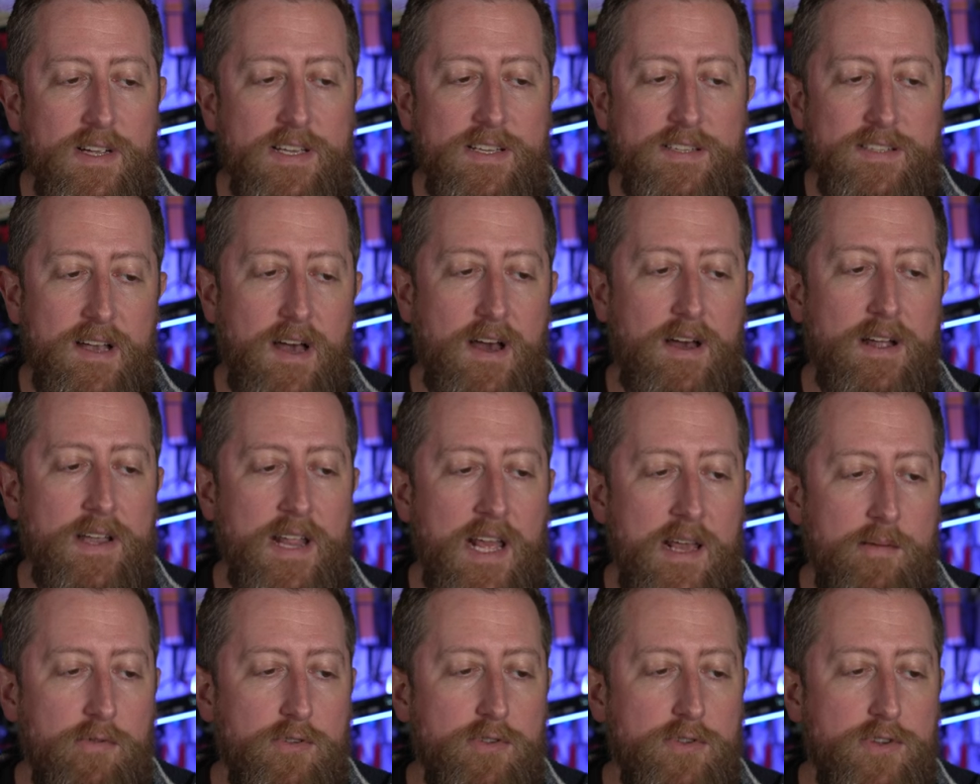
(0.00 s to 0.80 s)
is
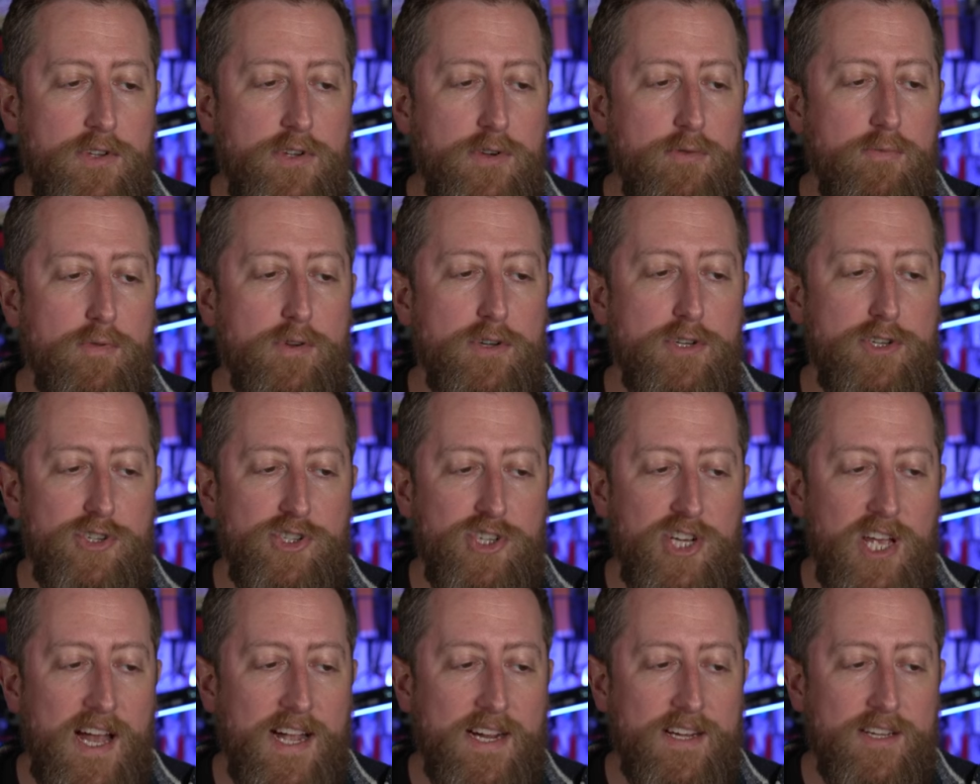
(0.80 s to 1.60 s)
unable to
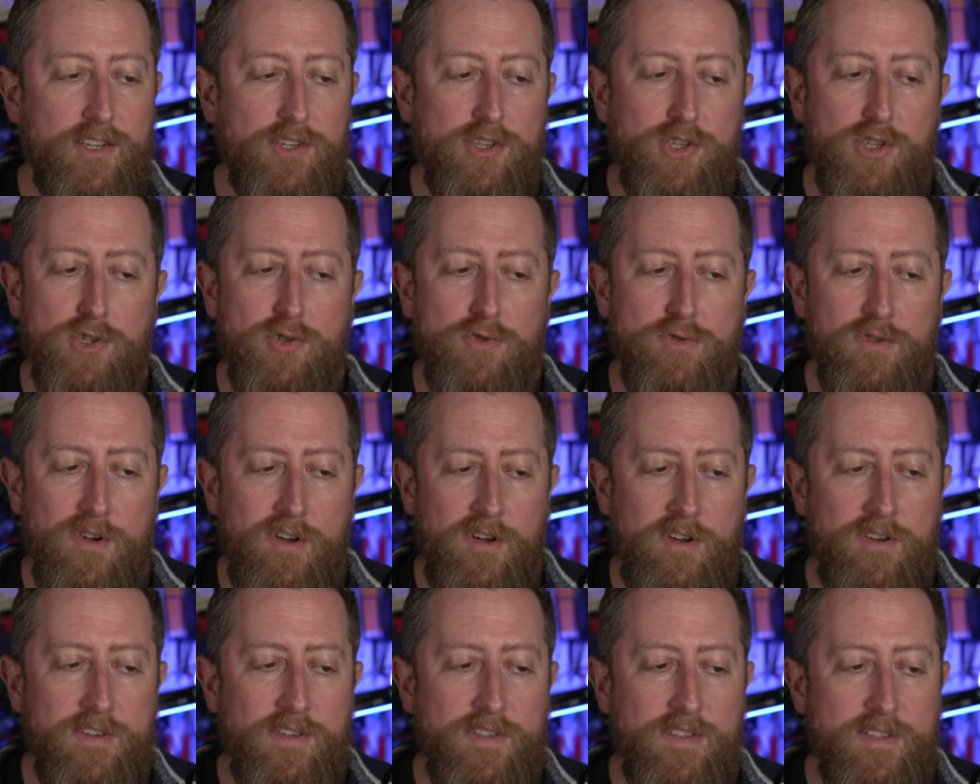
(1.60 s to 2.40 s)
reject
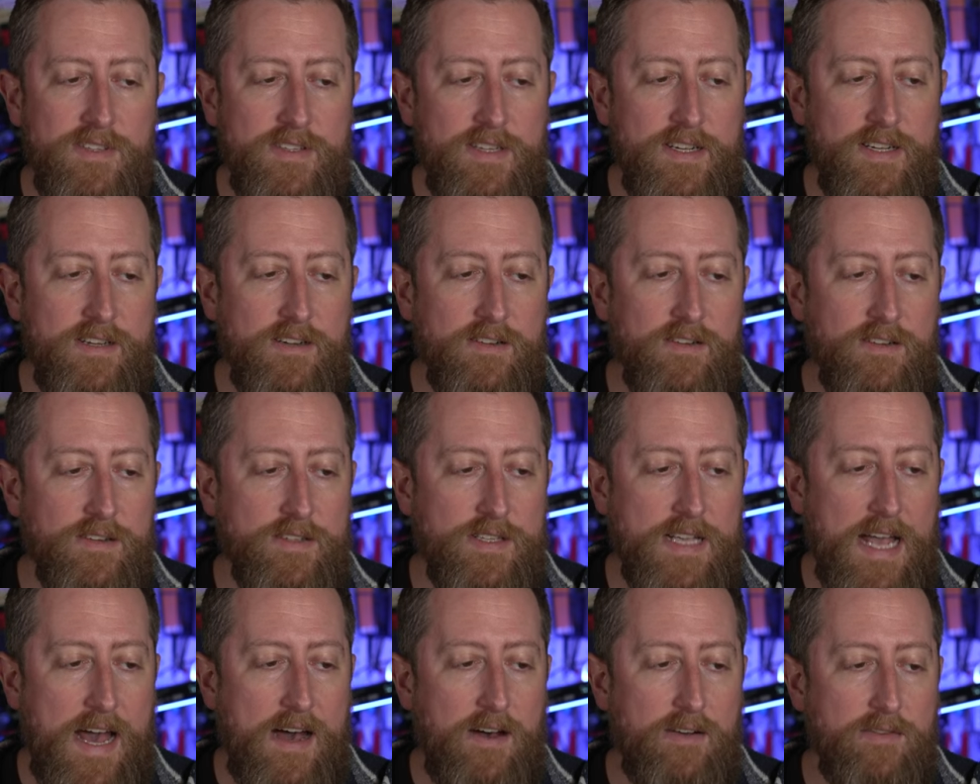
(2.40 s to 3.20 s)
strong
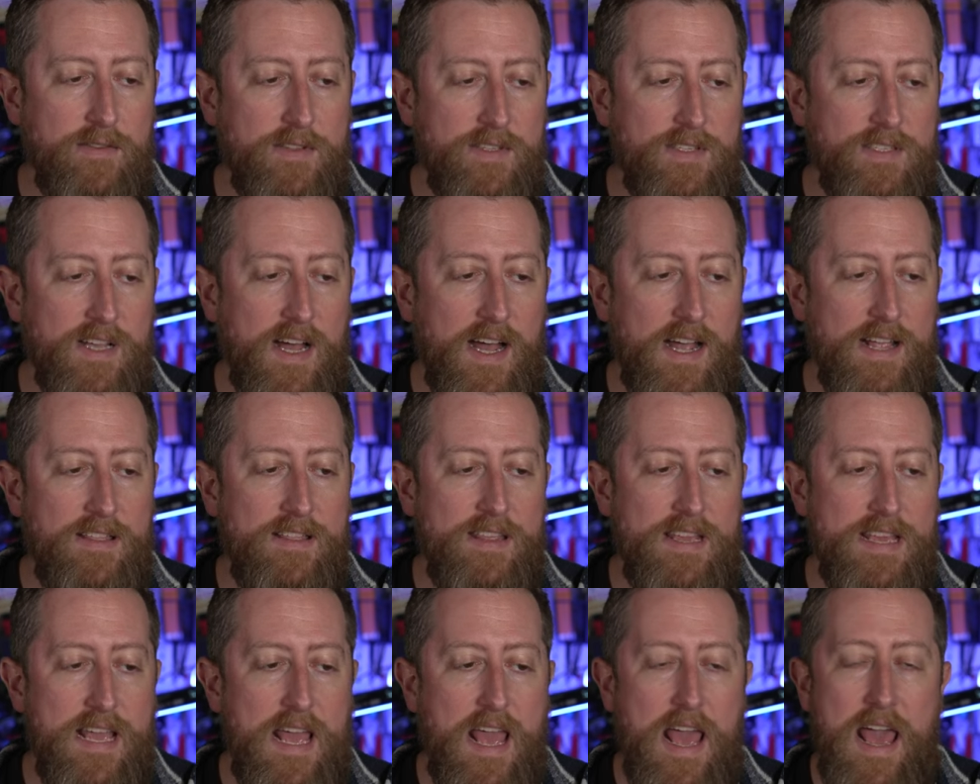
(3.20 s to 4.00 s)
signals outside
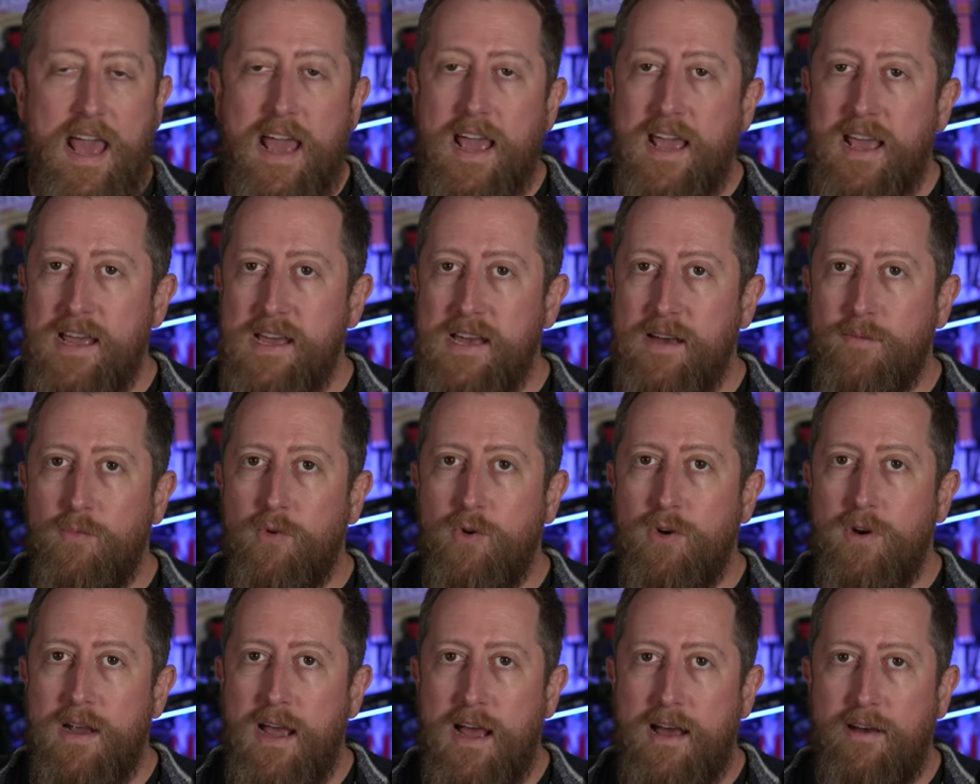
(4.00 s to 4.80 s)
the AM
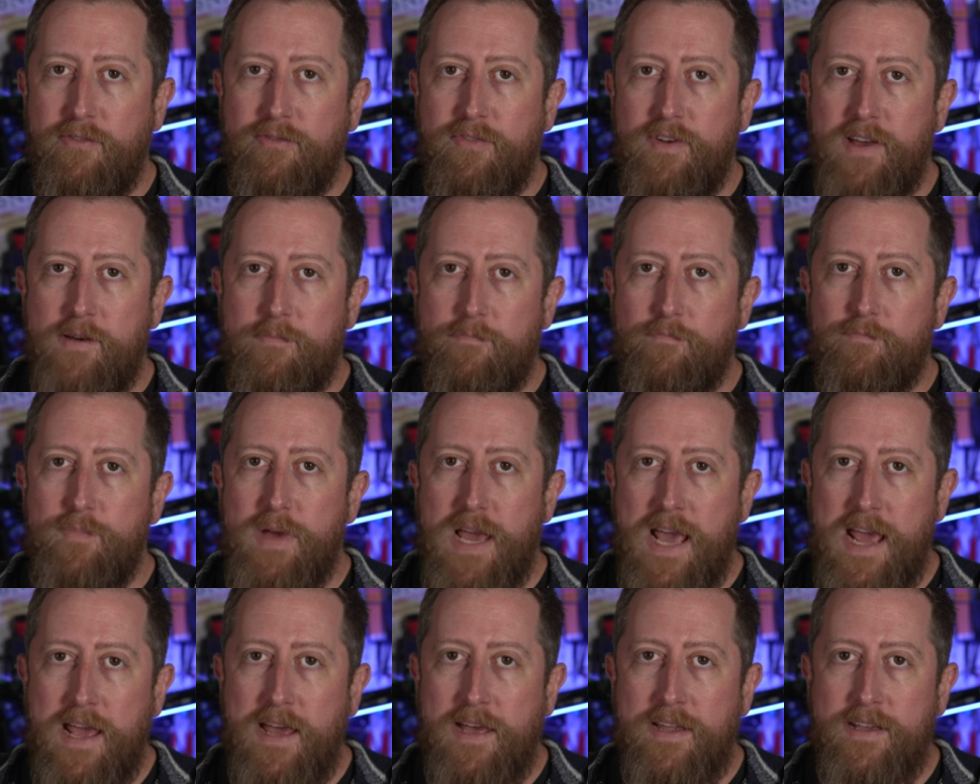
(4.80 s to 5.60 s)
or FM
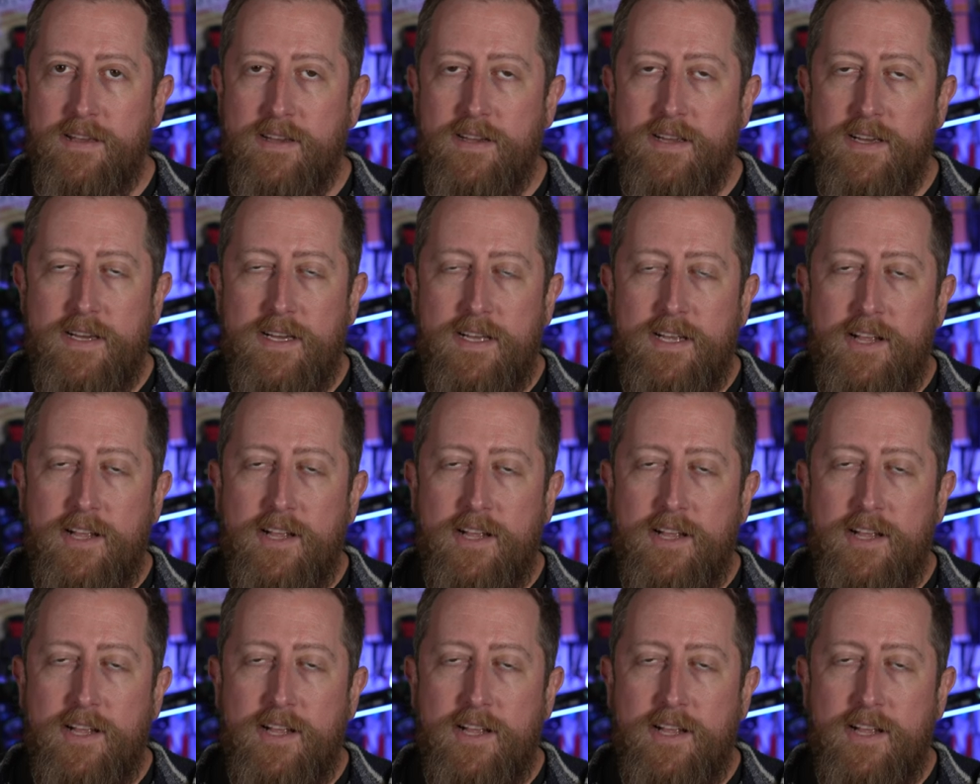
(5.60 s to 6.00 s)
band.